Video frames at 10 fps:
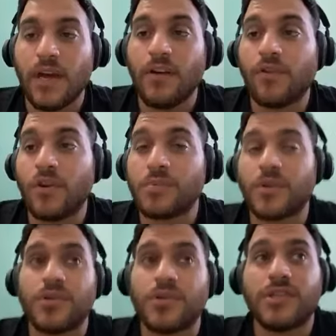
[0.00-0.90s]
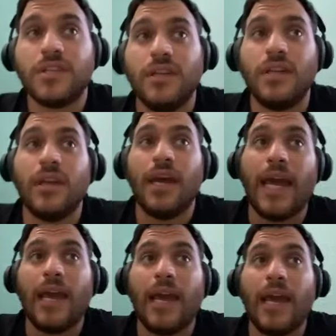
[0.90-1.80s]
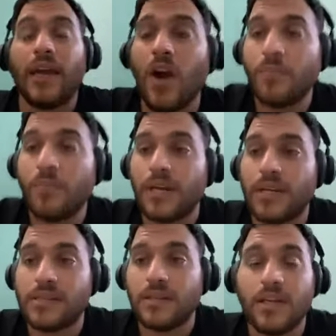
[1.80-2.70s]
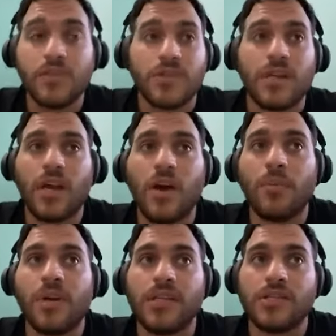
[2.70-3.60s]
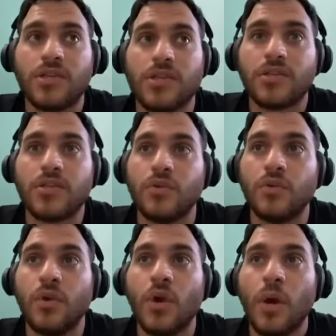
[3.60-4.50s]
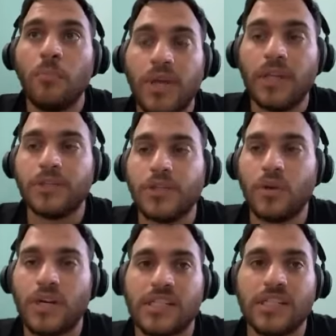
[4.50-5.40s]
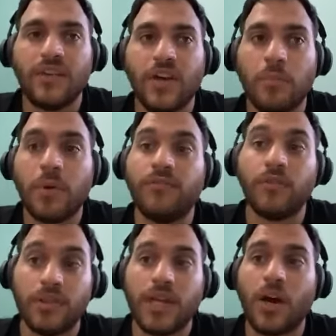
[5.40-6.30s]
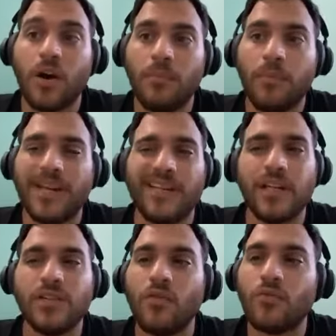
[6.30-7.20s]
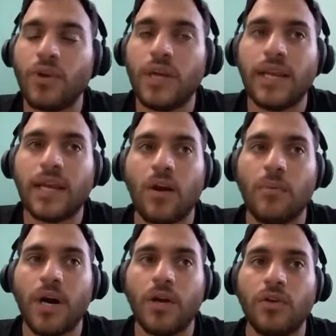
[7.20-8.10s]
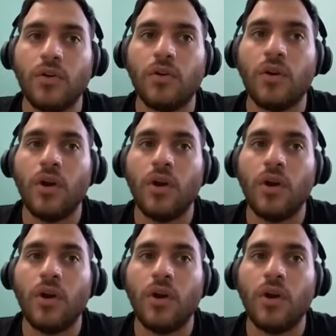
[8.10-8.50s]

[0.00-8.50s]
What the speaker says: of course, because the companies, the interest in the company is just to build you as a developer for that company. They don't really care about your